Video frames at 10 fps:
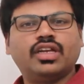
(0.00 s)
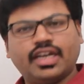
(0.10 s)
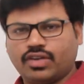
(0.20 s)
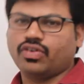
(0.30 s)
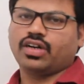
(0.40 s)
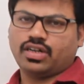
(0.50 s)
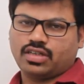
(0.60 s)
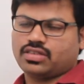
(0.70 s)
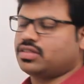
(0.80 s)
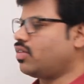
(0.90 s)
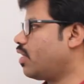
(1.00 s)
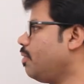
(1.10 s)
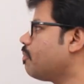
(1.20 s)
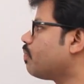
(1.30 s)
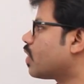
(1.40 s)
network address.
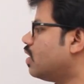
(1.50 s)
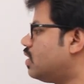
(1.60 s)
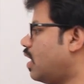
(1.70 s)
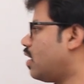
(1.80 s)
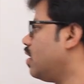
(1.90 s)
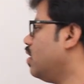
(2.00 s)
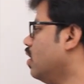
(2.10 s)
Okay, start.